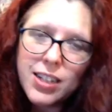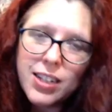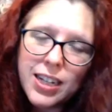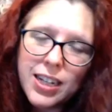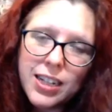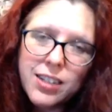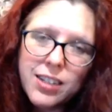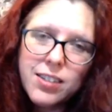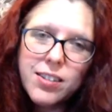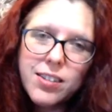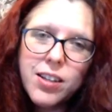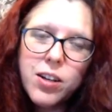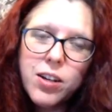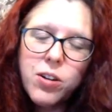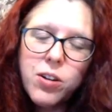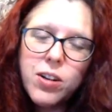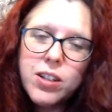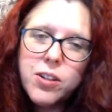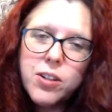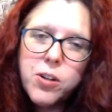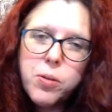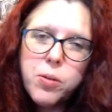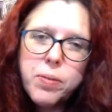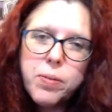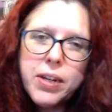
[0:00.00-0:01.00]
So a
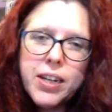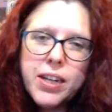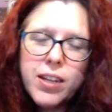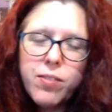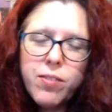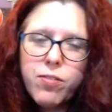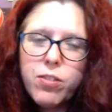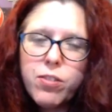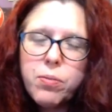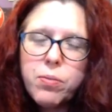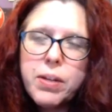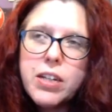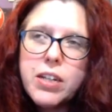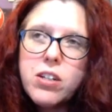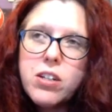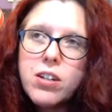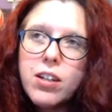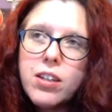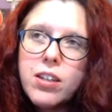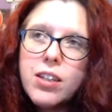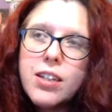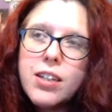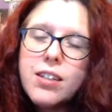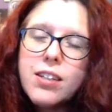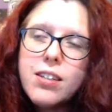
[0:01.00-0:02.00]
little bit of information
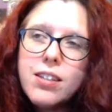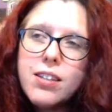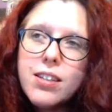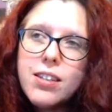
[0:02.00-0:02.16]
on this.